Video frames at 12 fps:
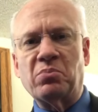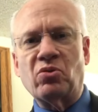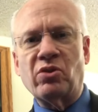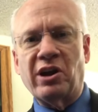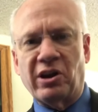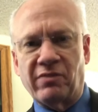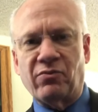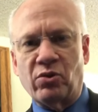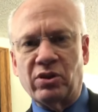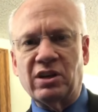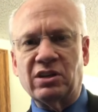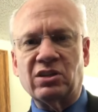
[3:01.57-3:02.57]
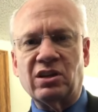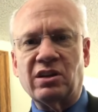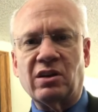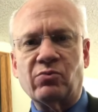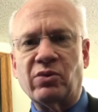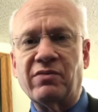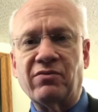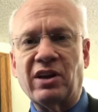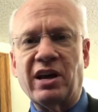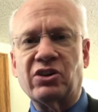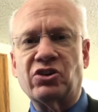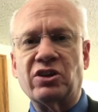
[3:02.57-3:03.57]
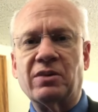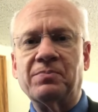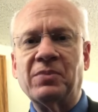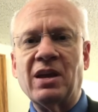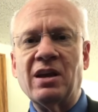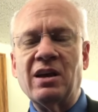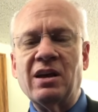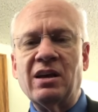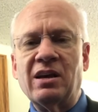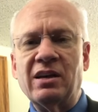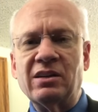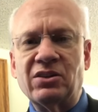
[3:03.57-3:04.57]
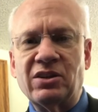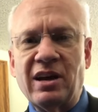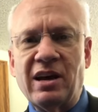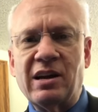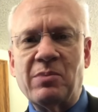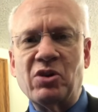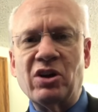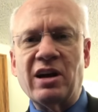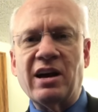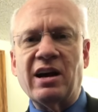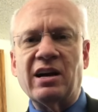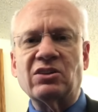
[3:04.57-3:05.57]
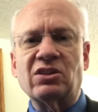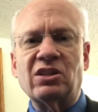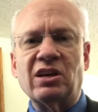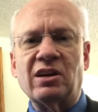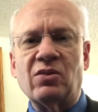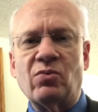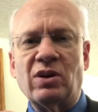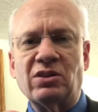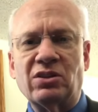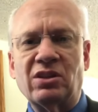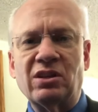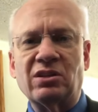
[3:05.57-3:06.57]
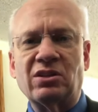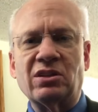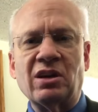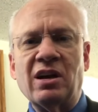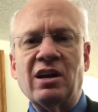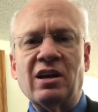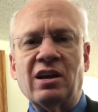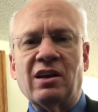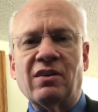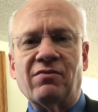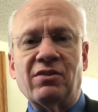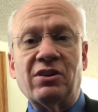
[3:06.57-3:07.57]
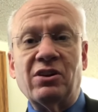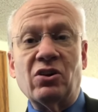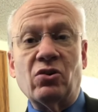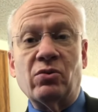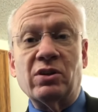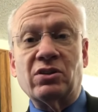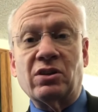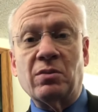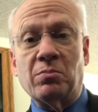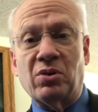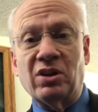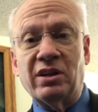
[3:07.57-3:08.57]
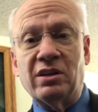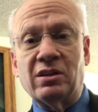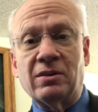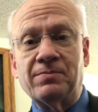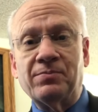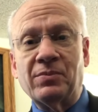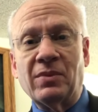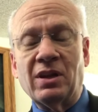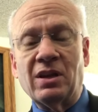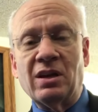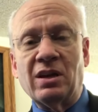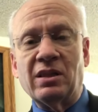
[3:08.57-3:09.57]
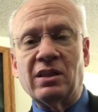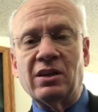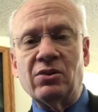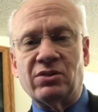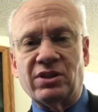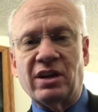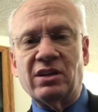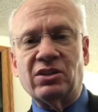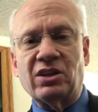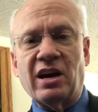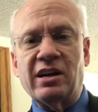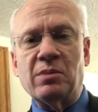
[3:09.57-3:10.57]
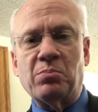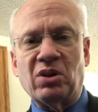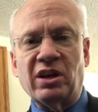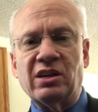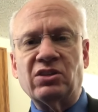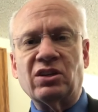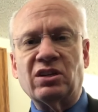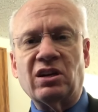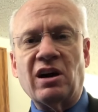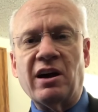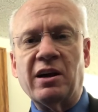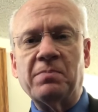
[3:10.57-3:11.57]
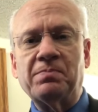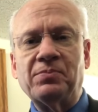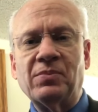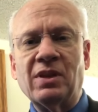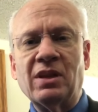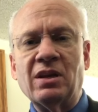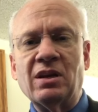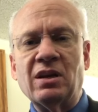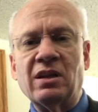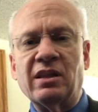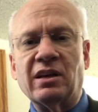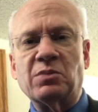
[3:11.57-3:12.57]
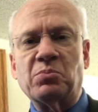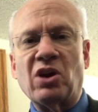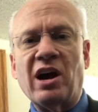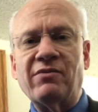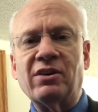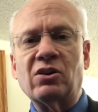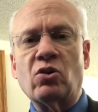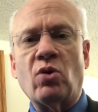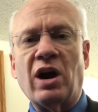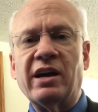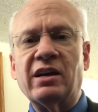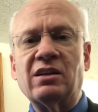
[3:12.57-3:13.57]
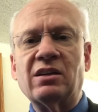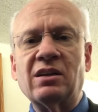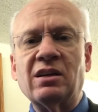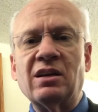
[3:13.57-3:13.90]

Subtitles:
prayer for this little reflection. Instead, I'm going to ask that once this video is complete, that you set aside a place, a time that's private, quiet,